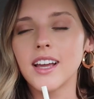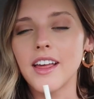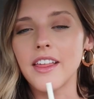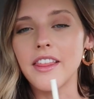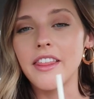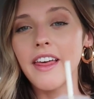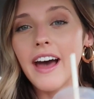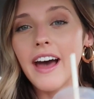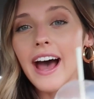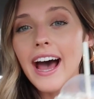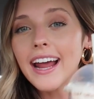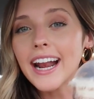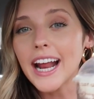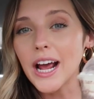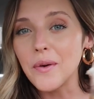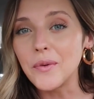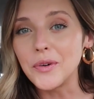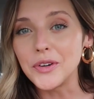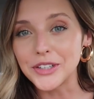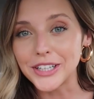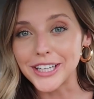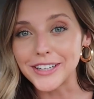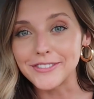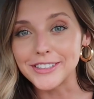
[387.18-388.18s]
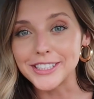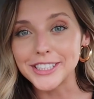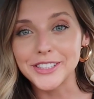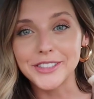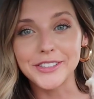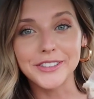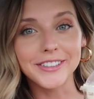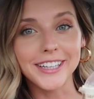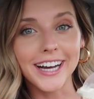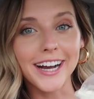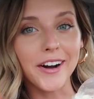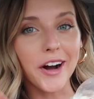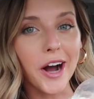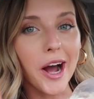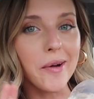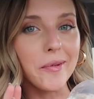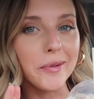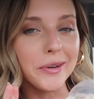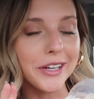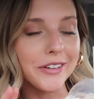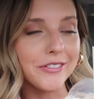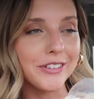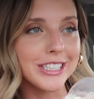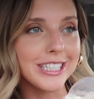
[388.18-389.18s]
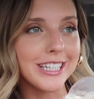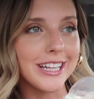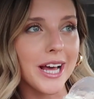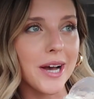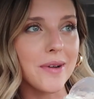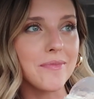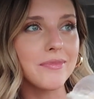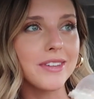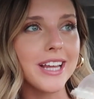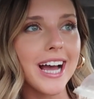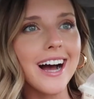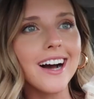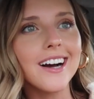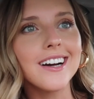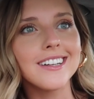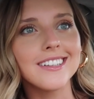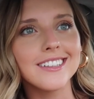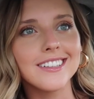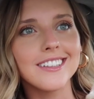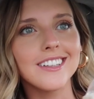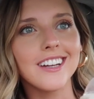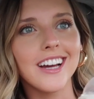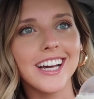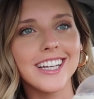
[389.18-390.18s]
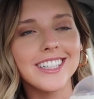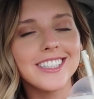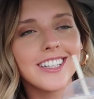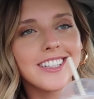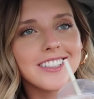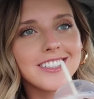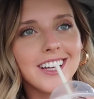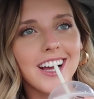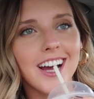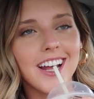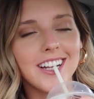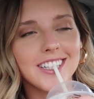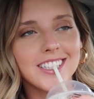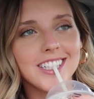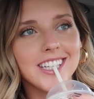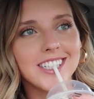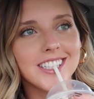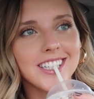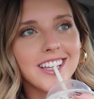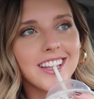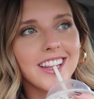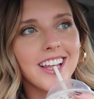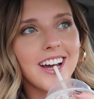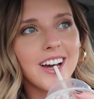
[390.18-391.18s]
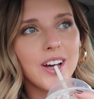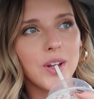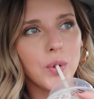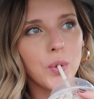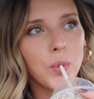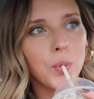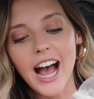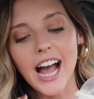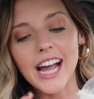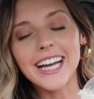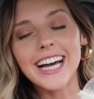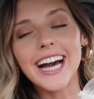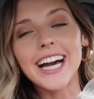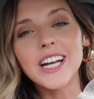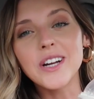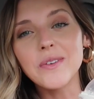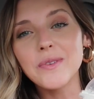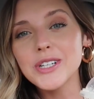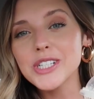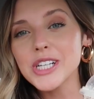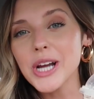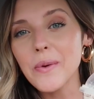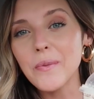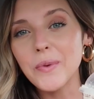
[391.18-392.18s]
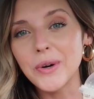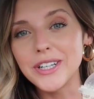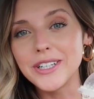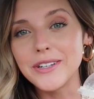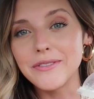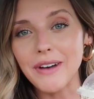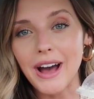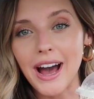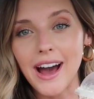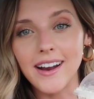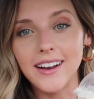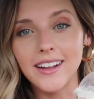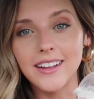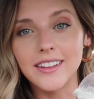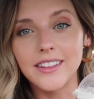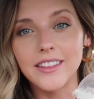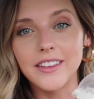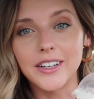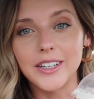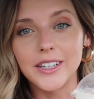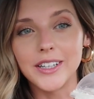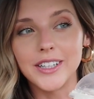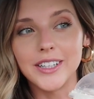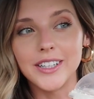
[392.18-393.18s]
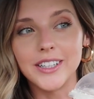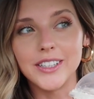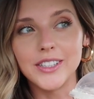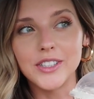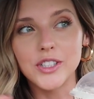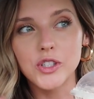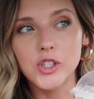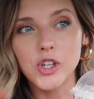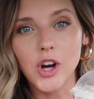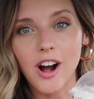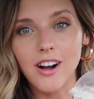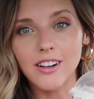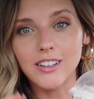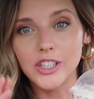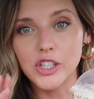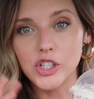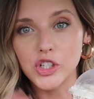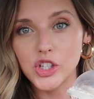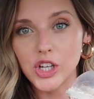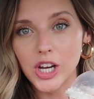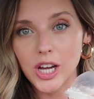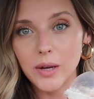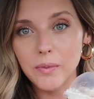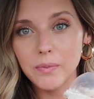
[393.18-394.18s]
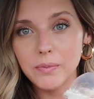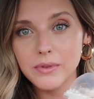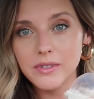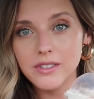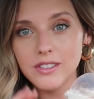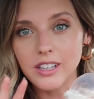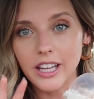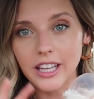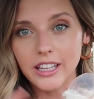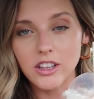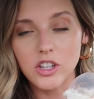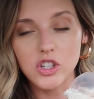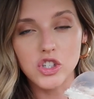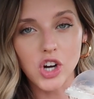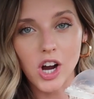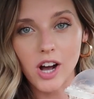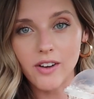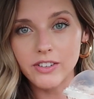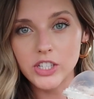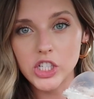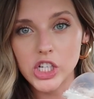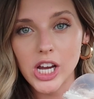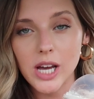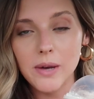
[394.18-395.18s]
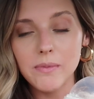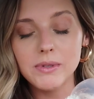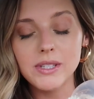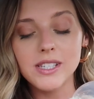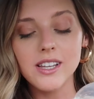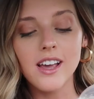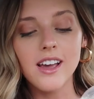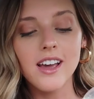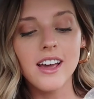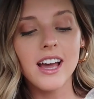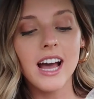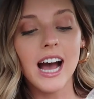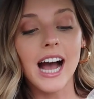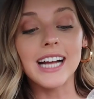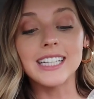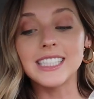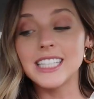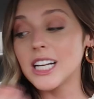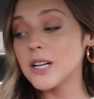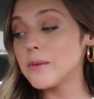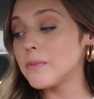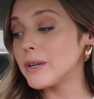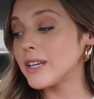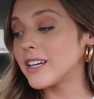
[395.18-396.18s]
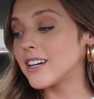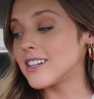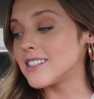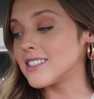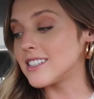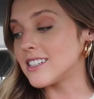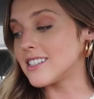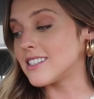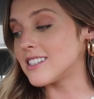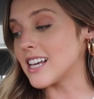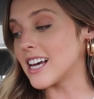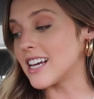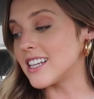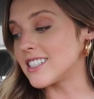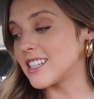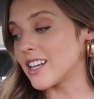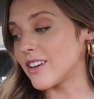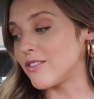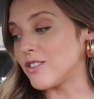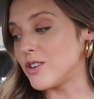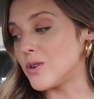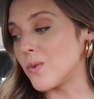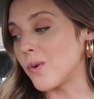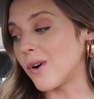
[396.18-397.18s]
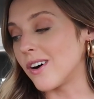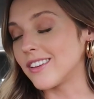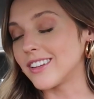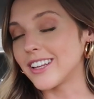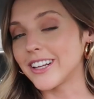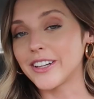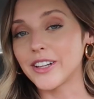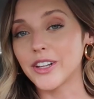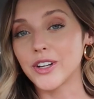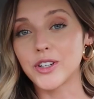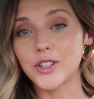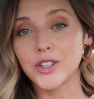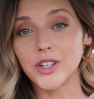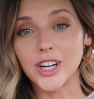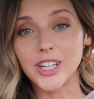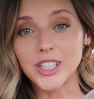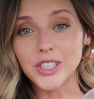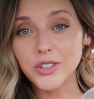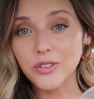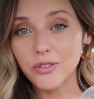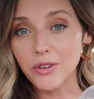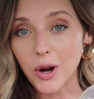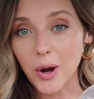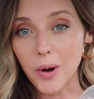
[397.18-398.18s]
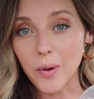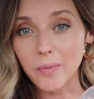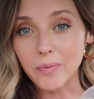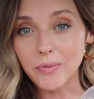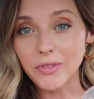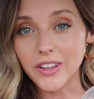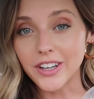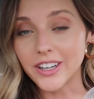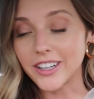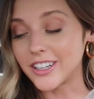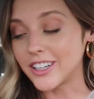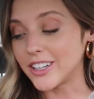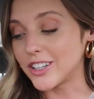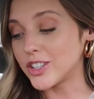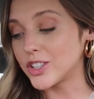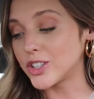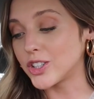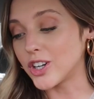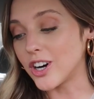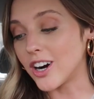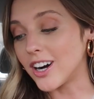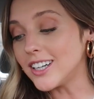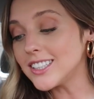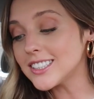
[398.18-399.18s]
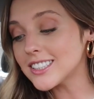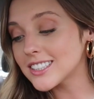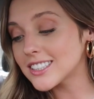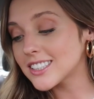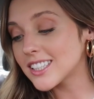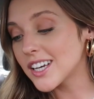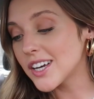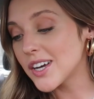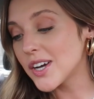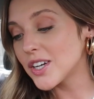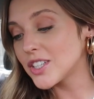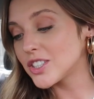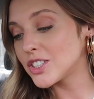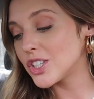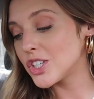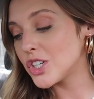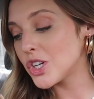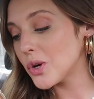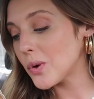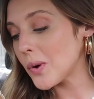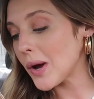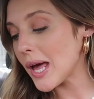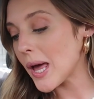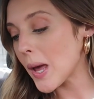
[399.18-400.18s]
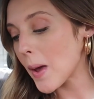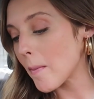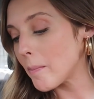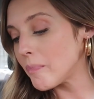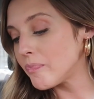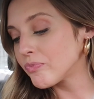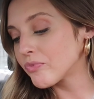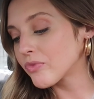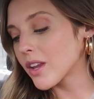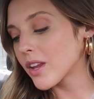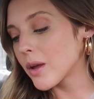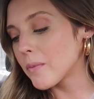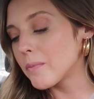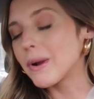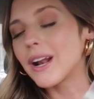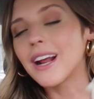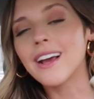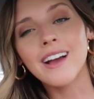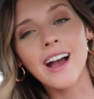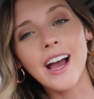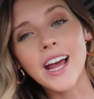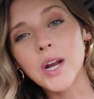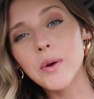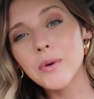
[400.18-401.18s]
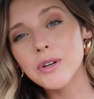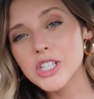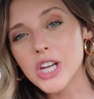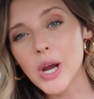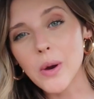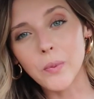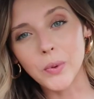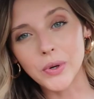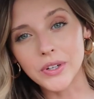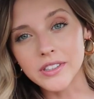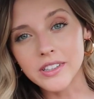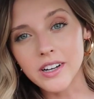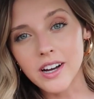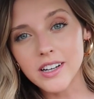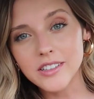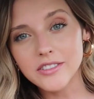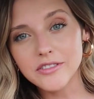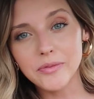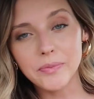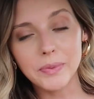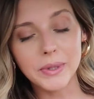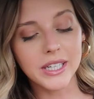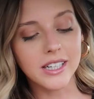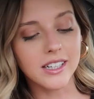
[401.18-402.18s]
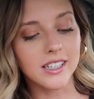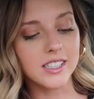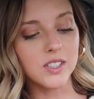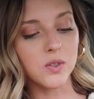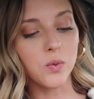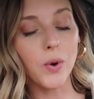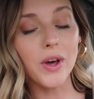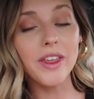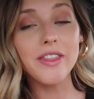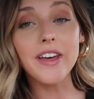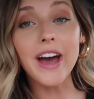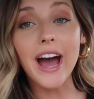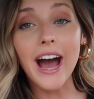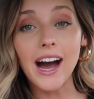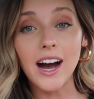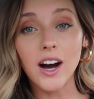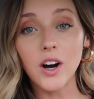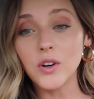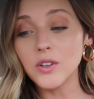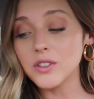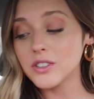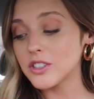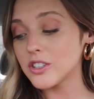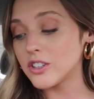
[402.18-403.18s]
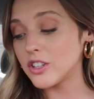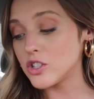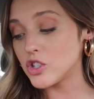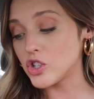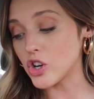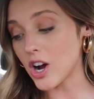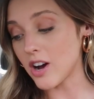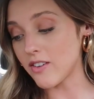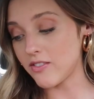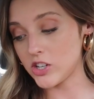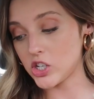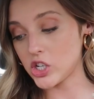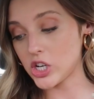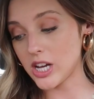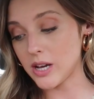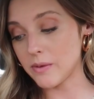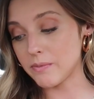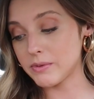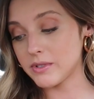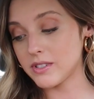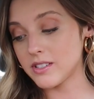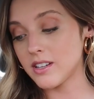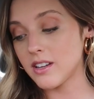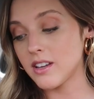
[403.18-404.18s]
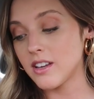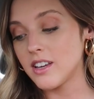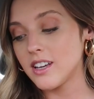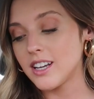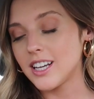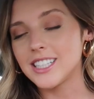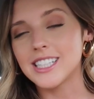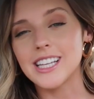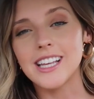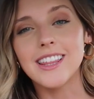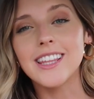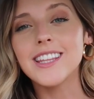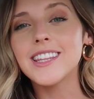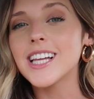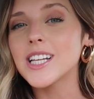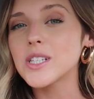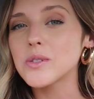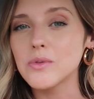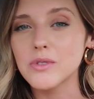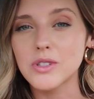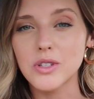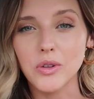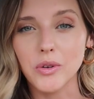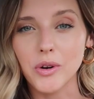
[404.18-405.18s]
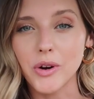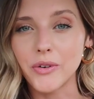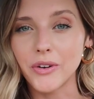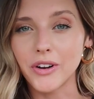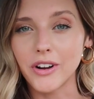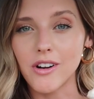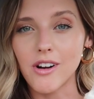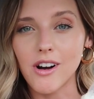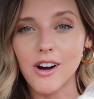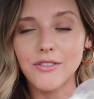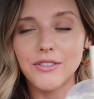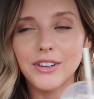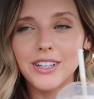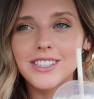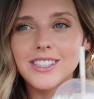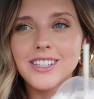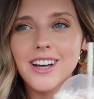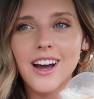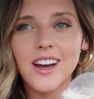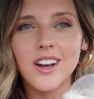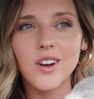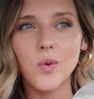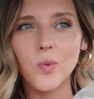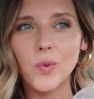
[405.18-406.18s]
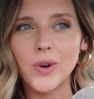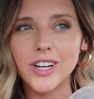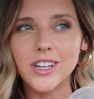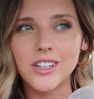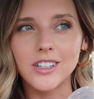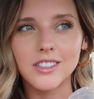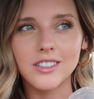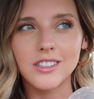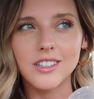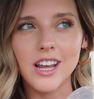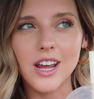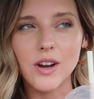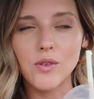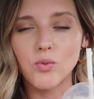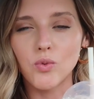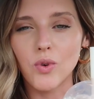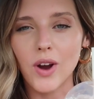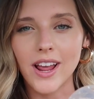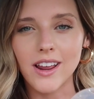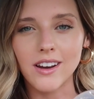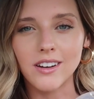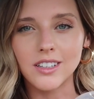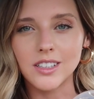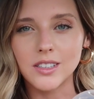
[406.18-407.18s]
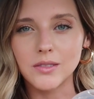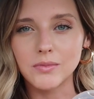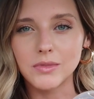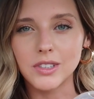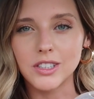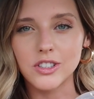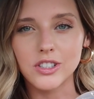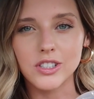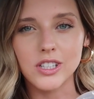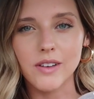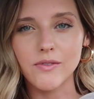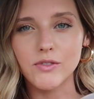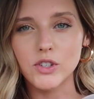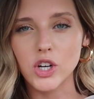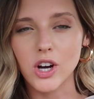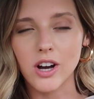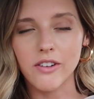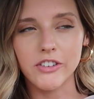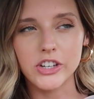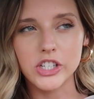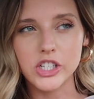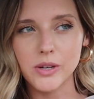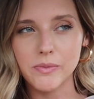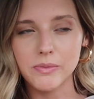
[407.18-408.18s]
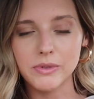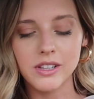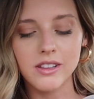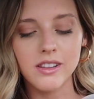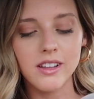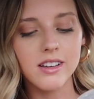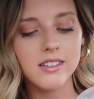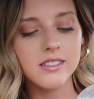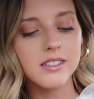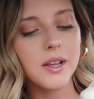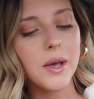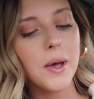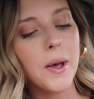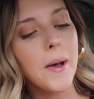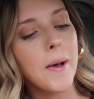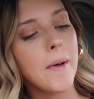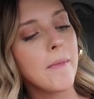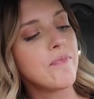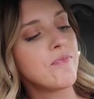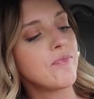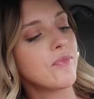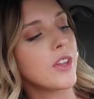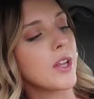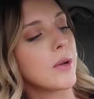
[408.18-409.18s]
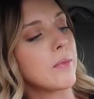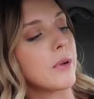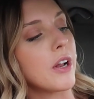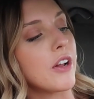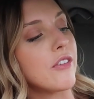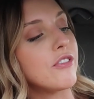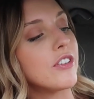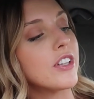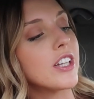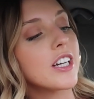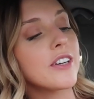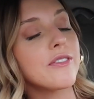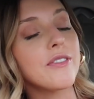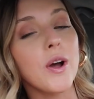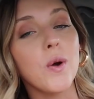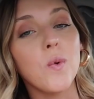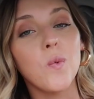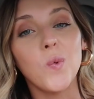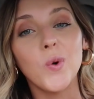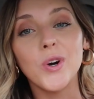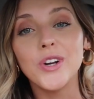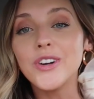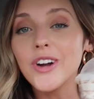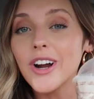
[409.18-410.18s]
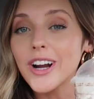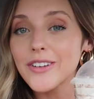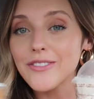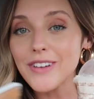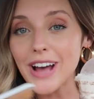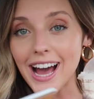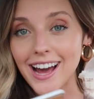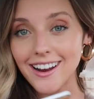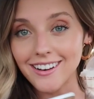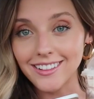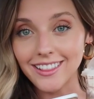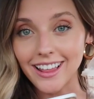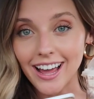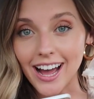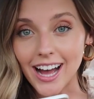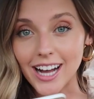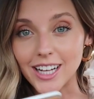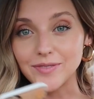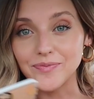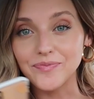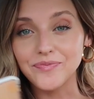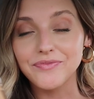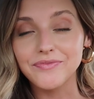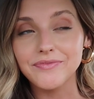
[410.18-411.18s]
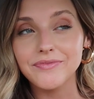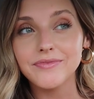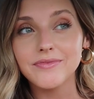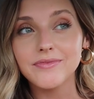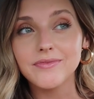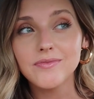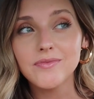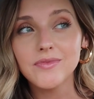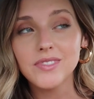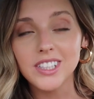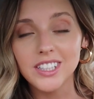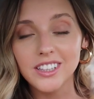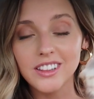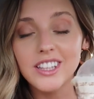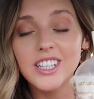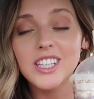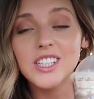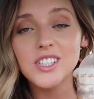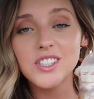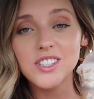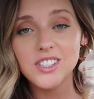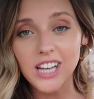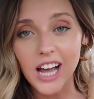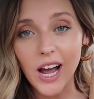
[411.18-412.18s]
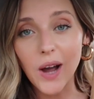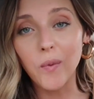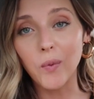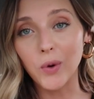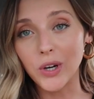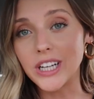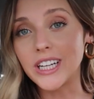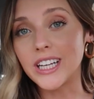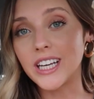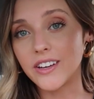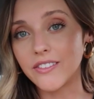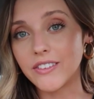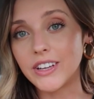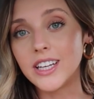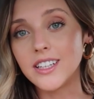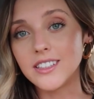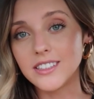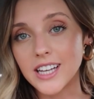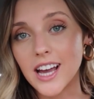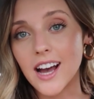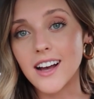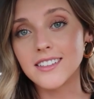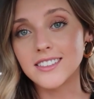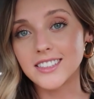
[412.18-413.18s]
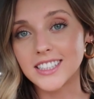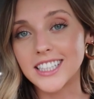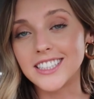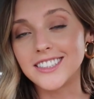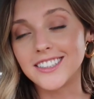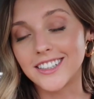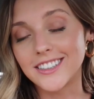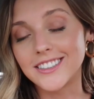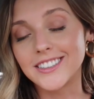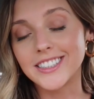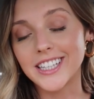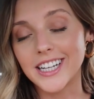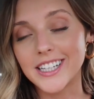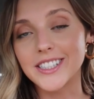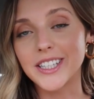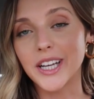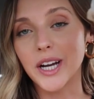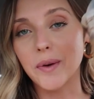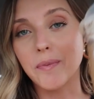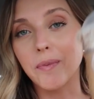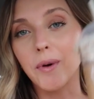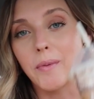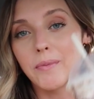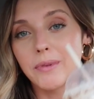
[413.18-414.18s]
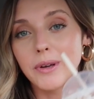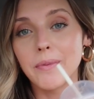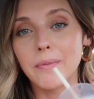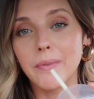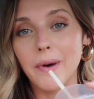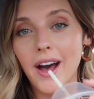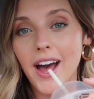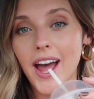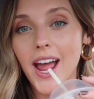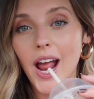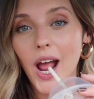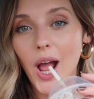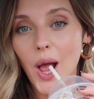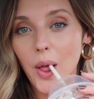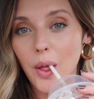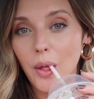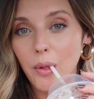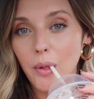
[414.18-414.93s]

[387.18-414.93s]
That I will give it to them. That it does kind of taste like that. I kind of wish I wouldn't have added the chocolate chips, like the Java chips. I did it because this says if you want, like, the crunch from the crust to do it. But I kind of wish I wouldn't have, because without the Java chips, because I think that's what's throwing it off. It's kind of weird and random to just have Java chips in this. But I feel like if I would not have added that, this, I would give it, yes, it does taste like a pumpkin pie.